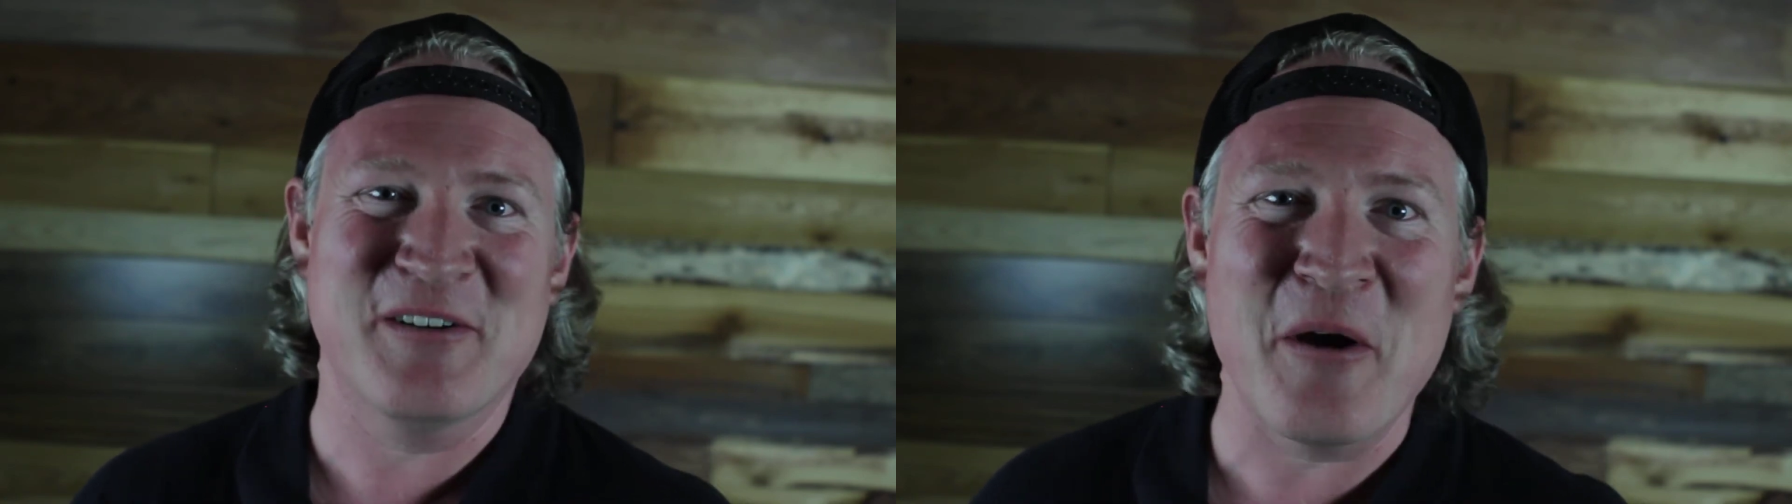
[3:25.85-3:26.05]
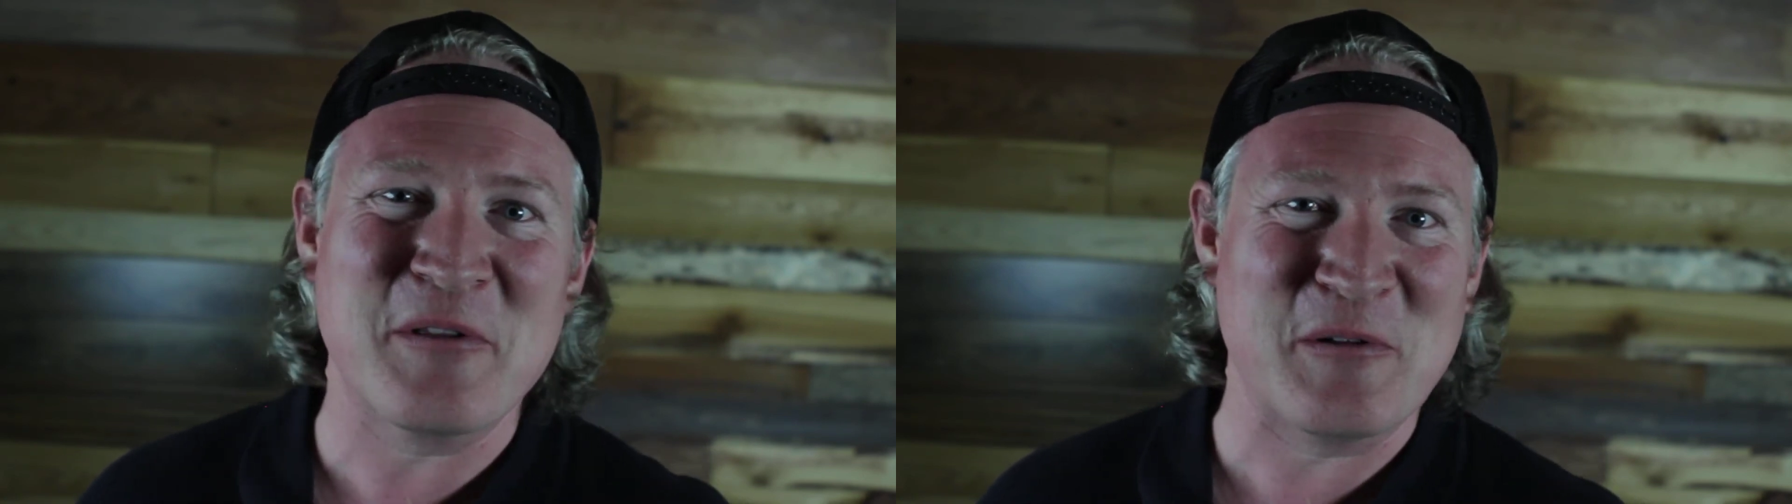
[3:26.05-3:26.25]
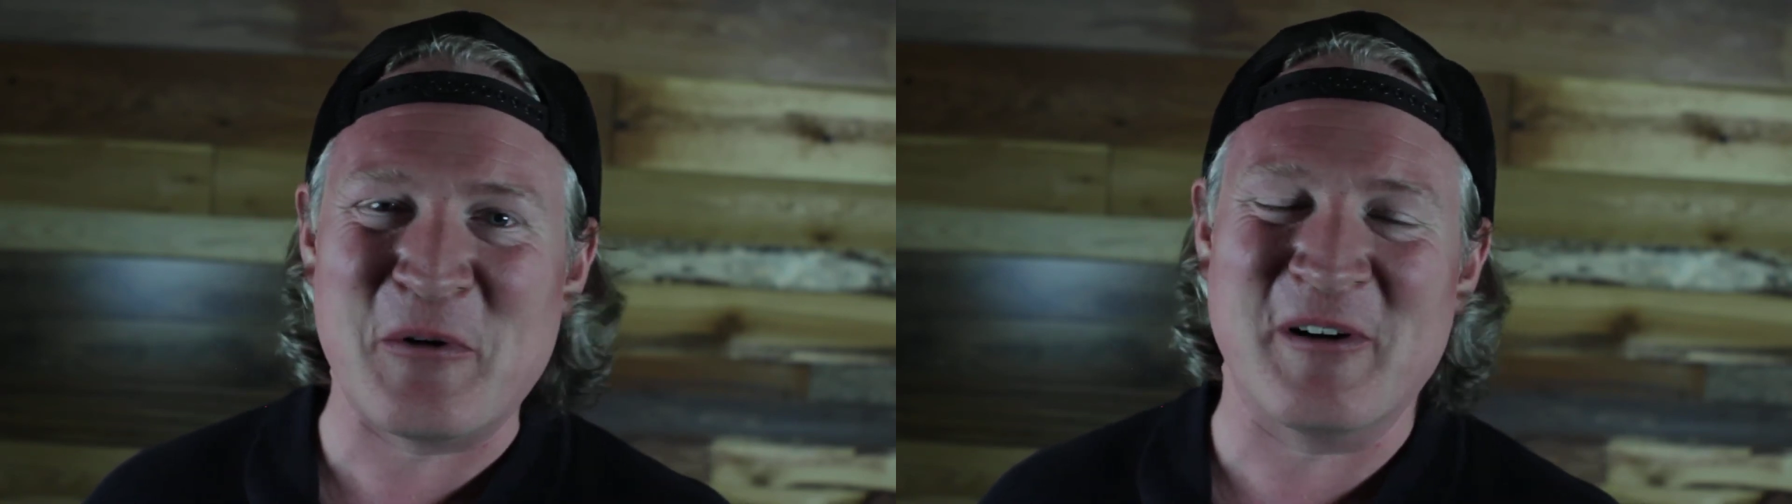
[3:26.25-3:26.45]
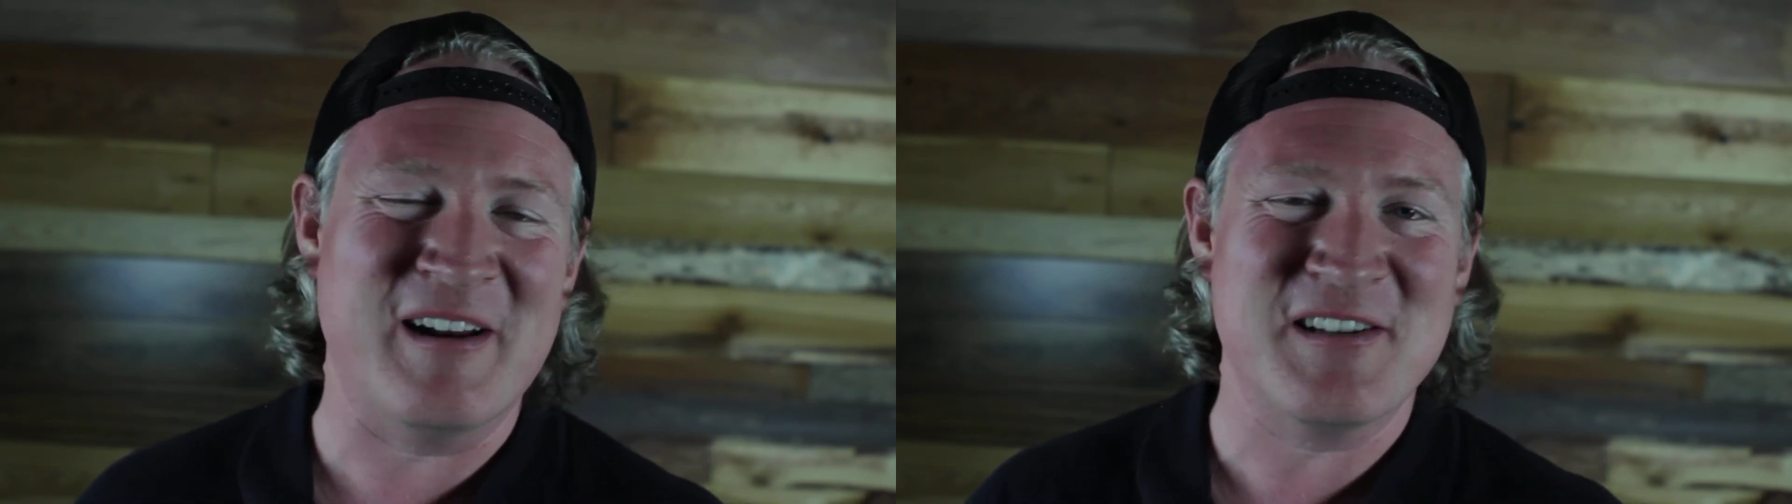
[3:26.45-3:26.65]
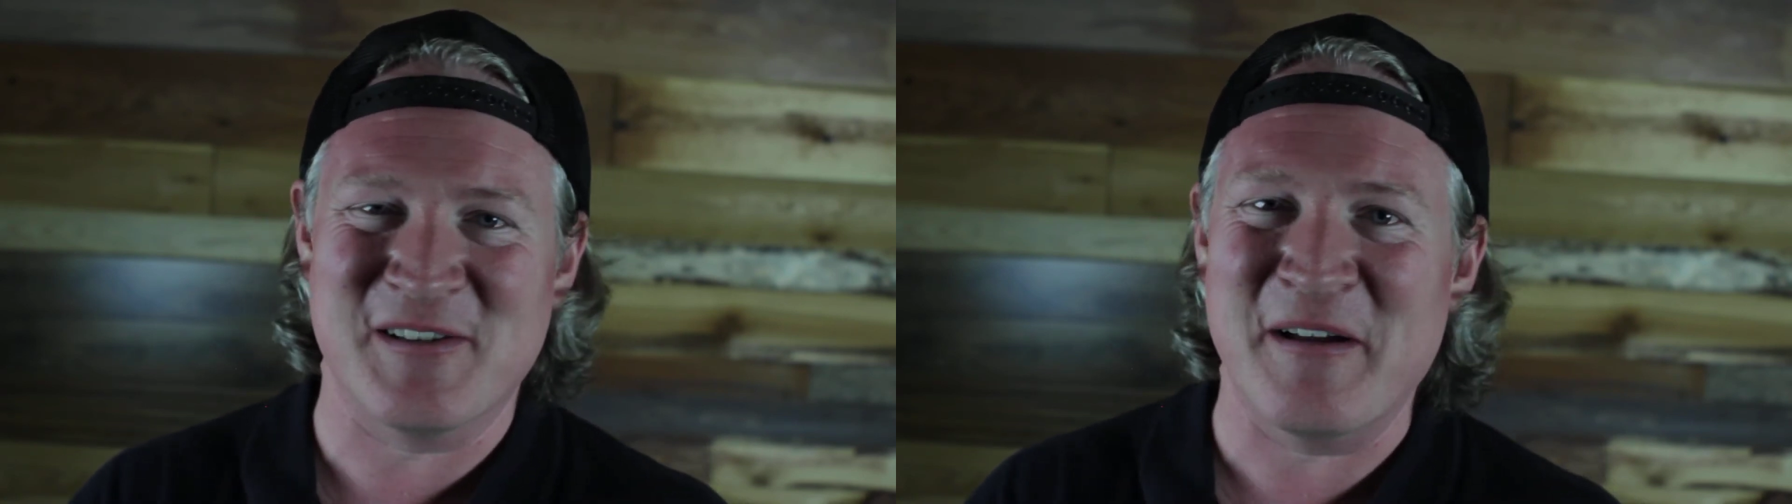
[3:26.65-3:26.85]
know the Lord
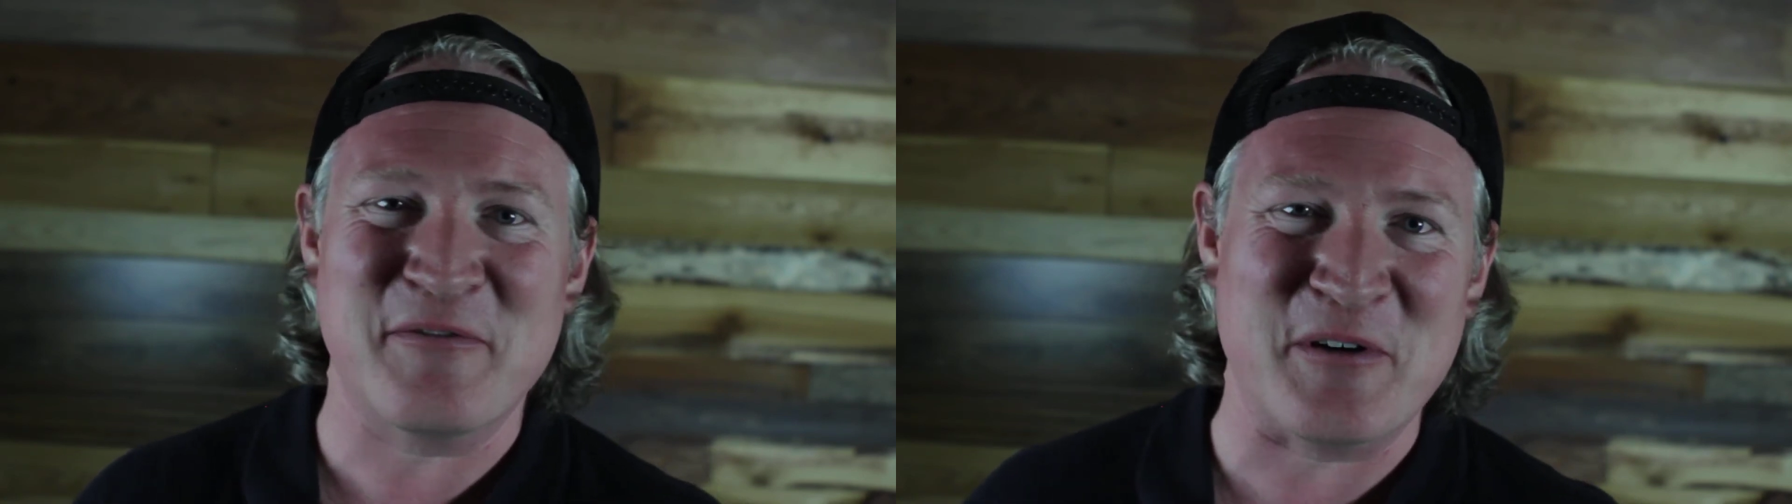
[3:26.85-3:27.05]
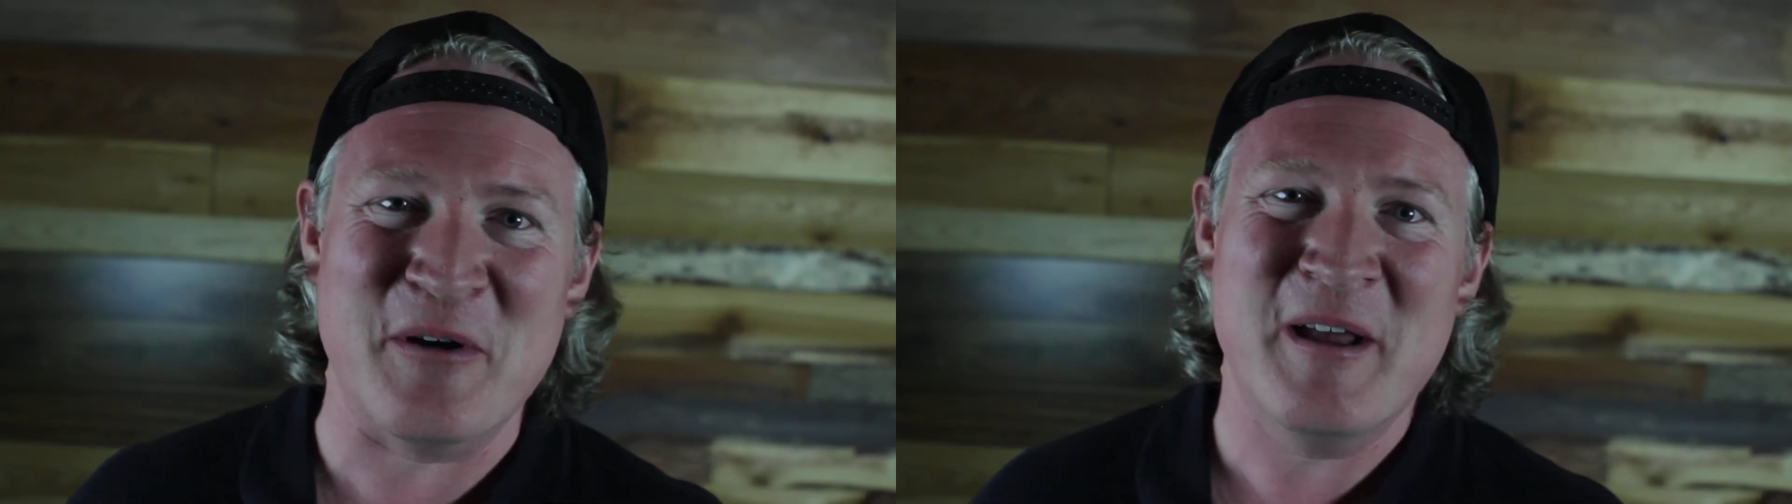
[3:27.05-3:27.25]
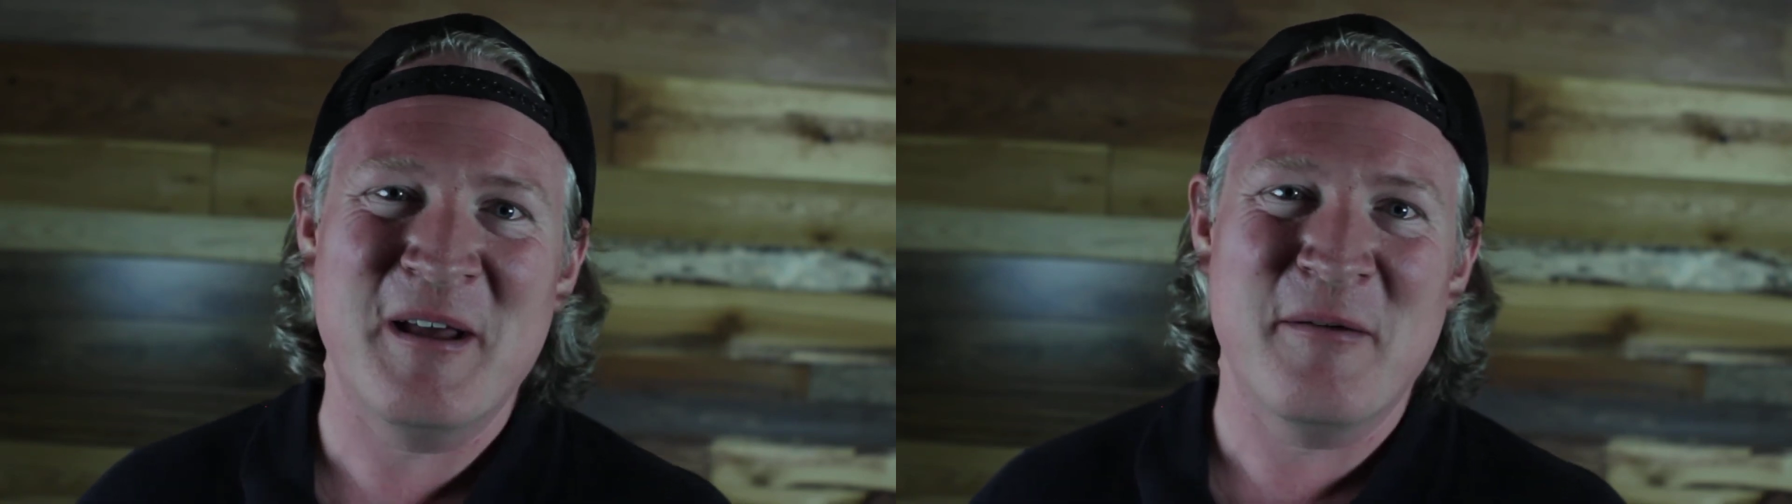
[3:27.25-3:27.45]
and His love for you.